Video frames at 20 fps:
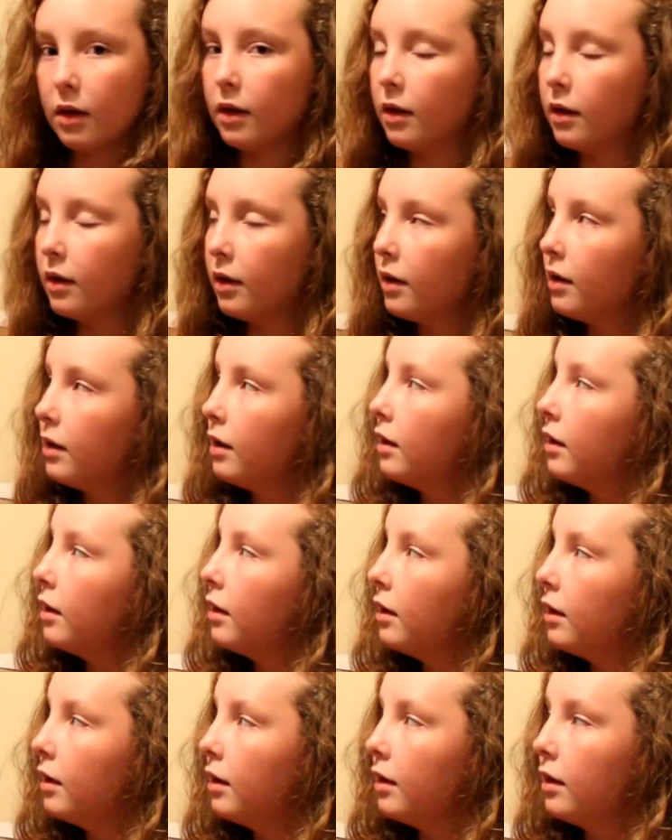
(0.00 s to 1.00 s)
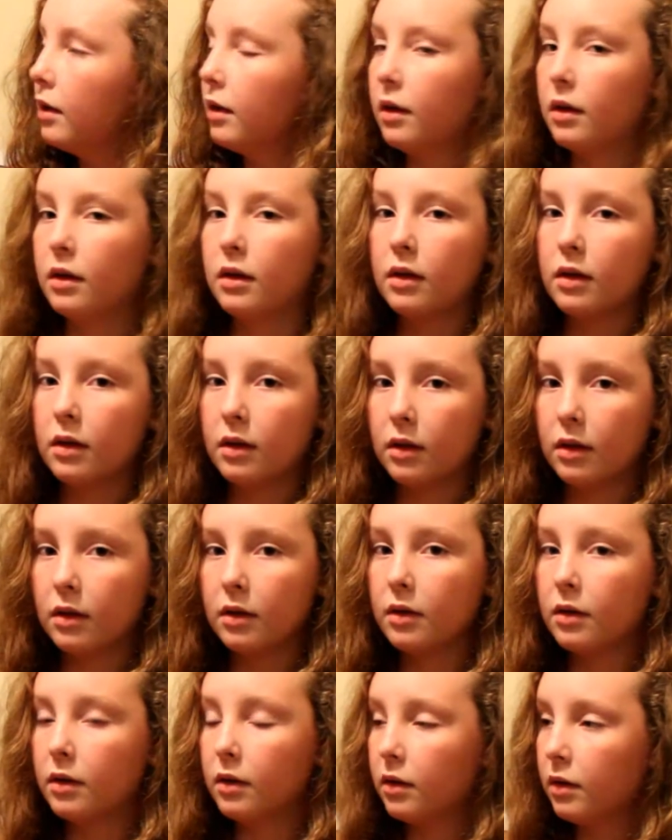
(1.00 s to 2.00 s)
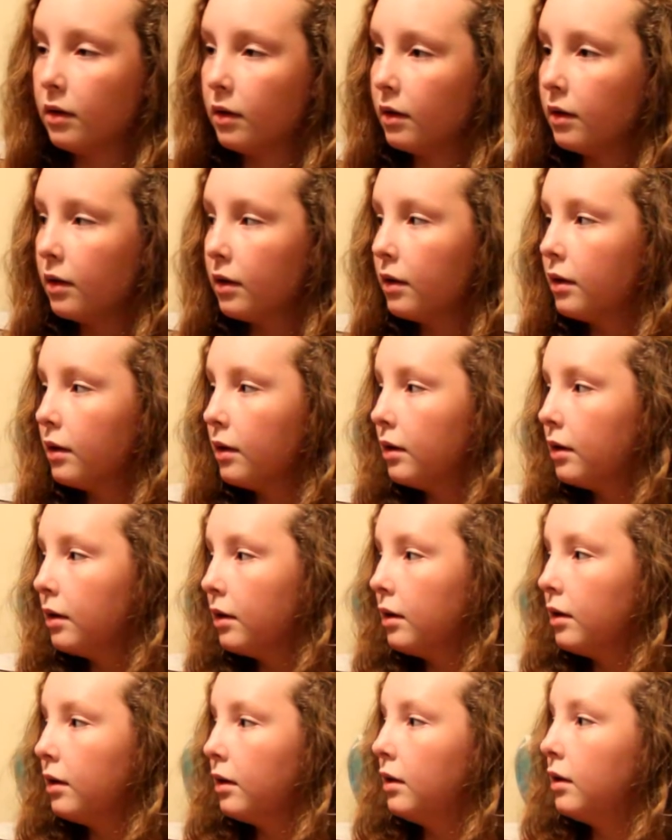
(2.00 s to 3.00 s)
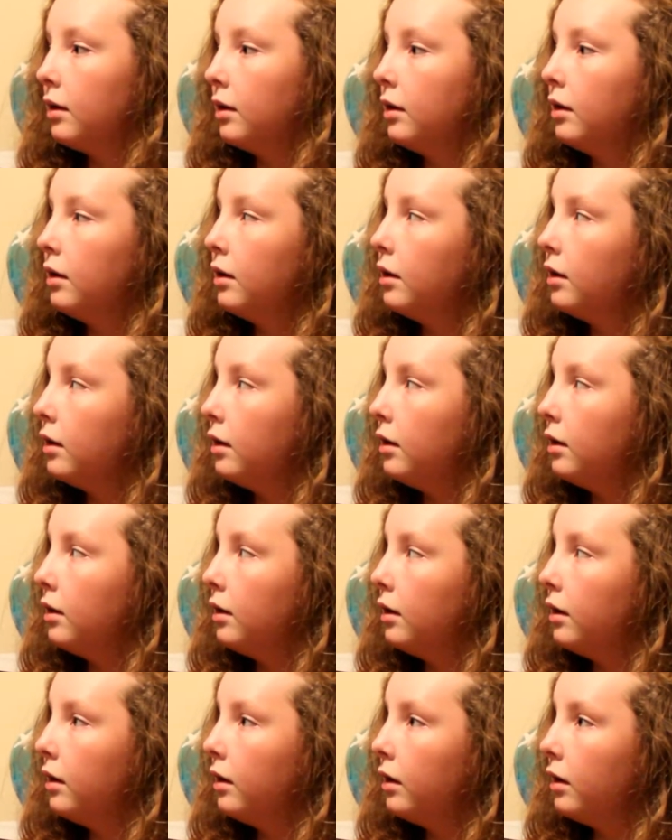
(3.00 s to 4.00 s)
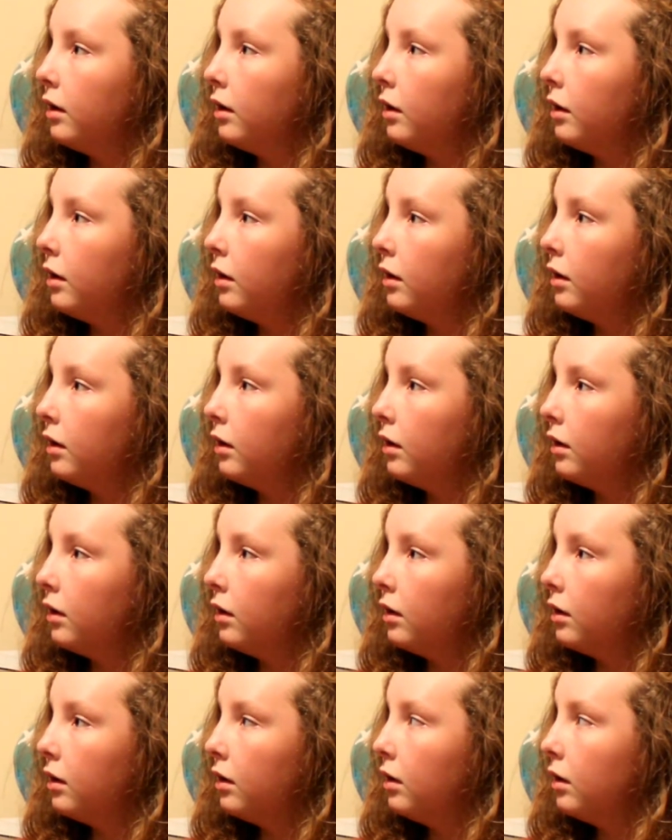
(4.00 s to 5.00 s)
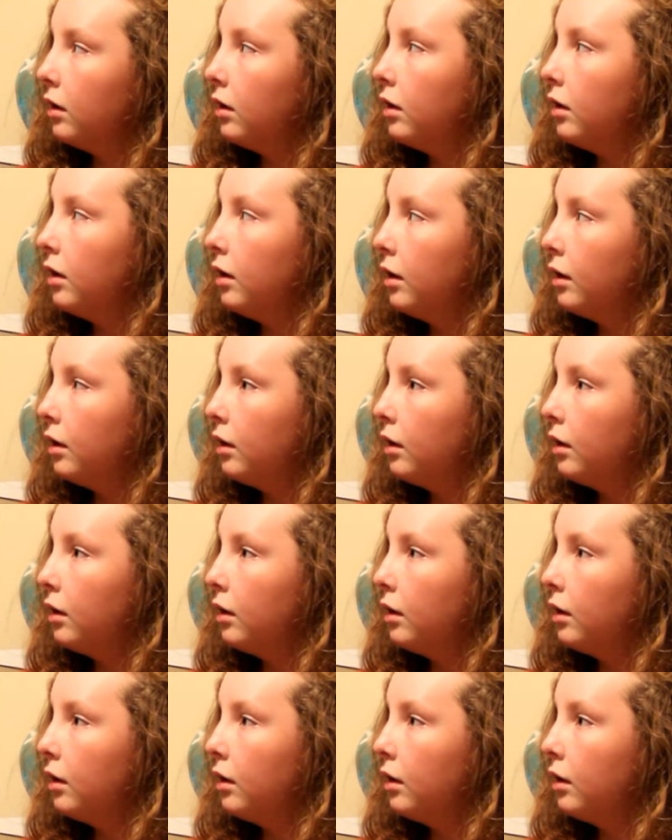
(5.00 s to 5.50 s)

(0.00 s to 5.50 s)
[no speech]